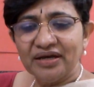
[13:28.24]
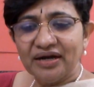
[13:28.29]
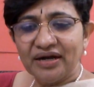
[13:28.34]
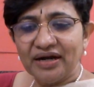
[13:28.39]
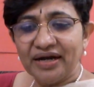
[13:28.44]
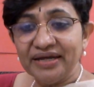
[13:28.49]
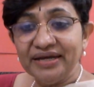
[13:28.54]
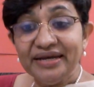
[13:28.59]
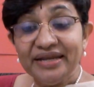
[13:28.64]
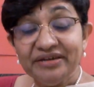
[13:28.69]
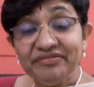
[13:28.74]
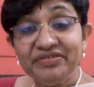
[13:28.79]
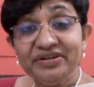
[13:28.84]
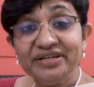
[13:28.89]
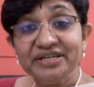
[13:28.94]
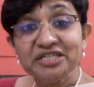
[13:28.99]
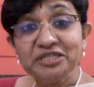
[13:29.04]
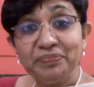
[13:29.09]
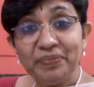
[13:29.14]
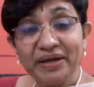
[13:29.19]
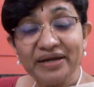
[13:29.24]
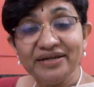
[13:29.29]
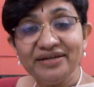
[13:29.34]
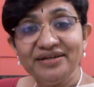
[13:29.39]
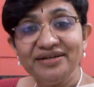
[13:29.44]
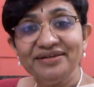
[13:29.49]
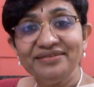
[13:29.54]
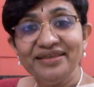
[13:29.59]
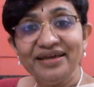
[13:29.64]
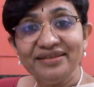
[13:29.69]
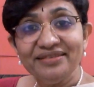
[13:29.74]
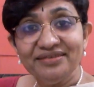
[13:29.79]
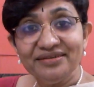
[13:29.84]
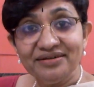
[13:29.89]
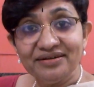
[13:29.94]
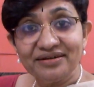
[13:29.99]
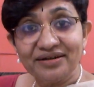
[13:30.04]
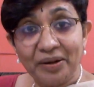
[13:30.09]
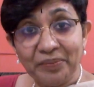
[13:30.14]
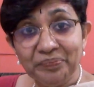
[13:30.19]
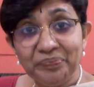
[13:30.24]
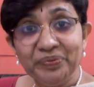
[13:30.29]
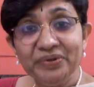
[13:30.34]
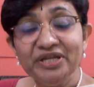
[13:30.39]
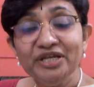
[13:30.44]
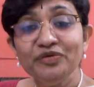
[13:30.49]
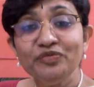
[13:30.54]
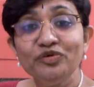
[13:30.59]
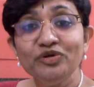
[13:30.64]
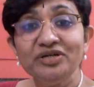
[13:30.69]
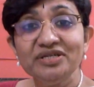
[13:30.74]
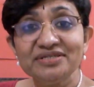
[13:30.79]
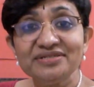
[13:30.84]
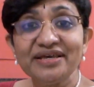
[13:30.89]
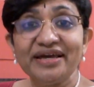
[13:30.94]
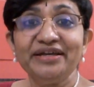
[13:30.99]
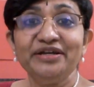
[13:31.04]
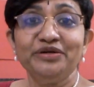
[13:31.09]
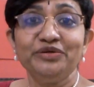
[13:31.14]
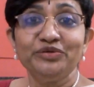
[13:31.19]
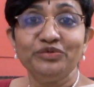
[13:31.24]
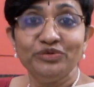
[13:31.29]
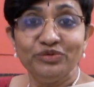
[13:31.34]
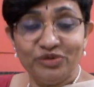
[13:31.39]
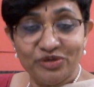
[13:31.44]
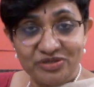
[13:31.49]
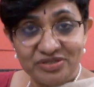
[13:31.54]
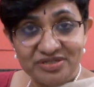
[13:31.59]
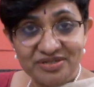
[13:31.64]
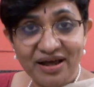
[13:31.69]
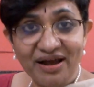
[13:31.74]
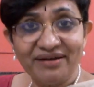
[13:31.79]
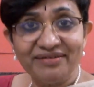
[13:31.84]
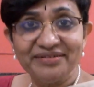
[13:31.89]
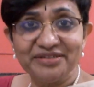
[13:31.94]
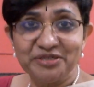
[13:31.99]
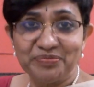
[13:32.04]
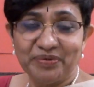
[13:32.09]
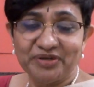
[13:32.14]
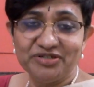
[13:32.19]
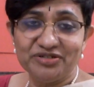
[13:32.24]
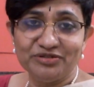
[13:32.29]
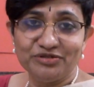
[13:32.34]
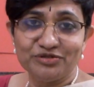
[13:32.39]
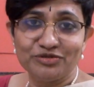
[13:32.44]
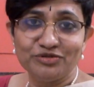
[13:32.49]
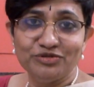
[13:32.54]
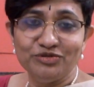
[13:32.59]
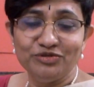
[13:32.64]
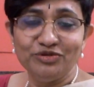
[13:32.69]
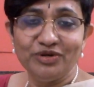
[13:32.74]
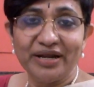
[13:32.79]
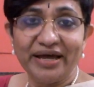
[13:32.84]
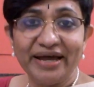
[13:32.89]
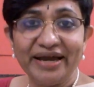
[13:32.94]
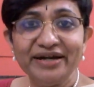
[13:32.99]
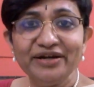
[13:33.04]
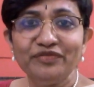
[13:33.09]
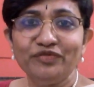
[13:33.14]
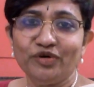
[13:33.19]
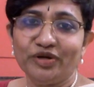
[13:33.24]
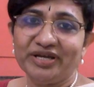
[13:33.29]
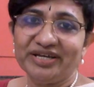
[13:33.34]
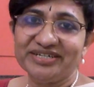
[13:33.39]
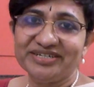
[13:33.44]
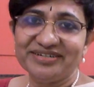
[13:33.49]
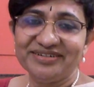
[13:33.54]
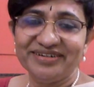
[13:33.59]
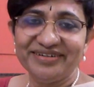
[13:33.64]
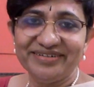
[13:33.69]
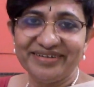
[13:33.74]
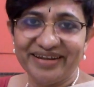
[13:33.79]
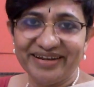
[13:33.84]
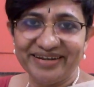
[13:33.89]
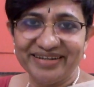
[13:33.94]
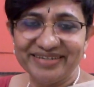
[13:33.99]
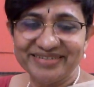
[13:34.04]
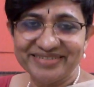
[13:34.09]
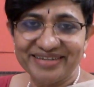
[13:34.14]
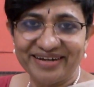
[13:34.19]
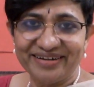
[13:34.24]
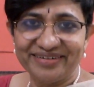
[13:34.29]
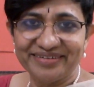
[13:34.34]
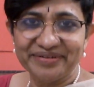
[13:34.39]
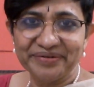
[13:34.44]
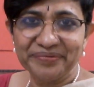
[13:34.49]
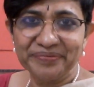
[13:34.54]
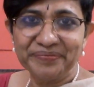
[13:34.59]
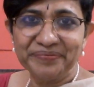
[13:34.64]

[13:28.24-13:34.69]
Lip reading: I never expected that the company would decide to start a special school and a vocational training center.